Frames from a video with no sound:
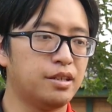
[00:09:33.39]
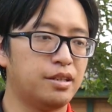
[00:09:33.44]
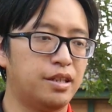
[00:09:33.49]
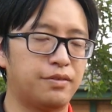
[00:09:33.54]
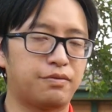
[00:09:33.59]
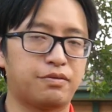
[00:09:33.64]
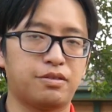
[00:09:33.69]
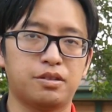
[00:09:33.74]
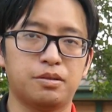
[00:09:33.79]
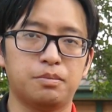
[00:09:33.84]

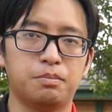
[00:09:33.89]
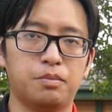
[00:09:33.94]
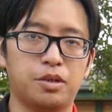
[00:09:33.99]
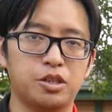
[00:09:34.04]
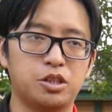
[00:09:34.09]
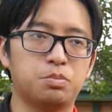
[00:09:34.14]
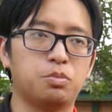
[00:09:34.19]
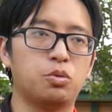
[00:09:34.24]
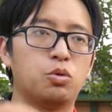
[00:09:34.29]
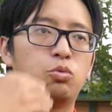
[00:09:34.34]
They've got a
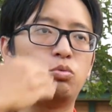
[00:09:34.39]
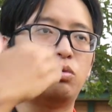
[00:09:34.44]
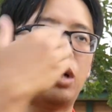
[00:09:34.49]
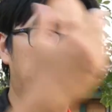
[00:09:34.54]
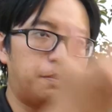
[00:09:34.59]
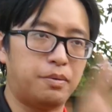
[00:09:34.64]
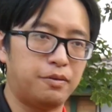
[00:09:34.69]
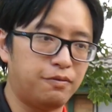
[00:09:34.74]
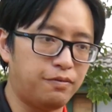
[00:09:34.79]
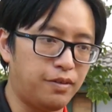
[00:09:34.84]
much more
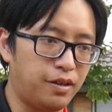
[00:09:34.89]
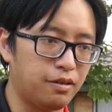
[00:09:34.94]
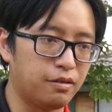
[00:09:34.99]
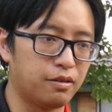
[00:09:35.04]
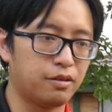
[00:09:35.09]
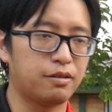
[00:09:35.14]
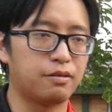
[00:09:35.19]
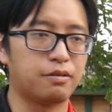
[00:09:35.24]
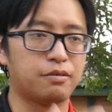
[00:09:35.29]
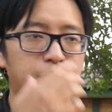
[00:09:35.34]
rapid
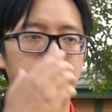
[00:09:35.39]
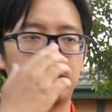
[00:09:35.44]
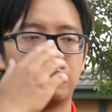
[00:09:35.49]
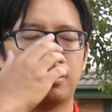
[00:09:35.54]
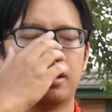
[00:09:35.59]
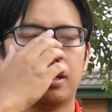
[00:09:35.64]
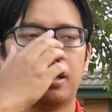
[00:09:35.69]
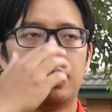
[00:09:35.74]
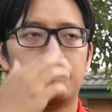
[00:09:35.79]
follow through.